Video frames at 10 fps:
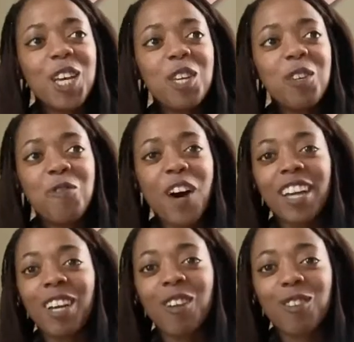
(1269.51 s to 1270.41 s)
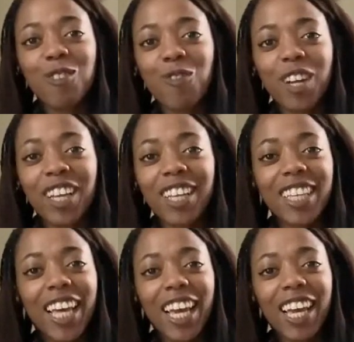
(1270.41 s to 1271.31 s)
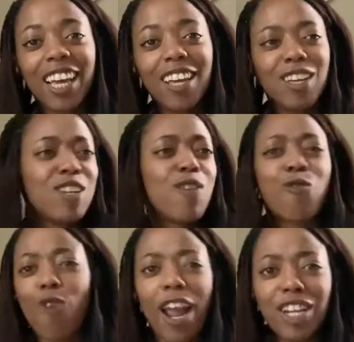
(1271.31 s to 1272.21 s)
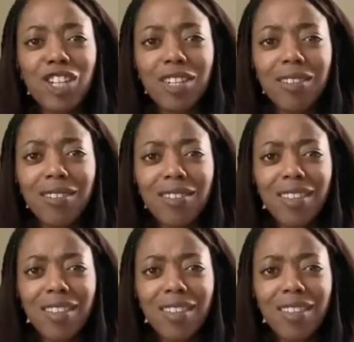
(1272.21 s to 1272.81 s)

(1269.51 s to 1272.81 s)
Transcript: you find out there's freaking like fractions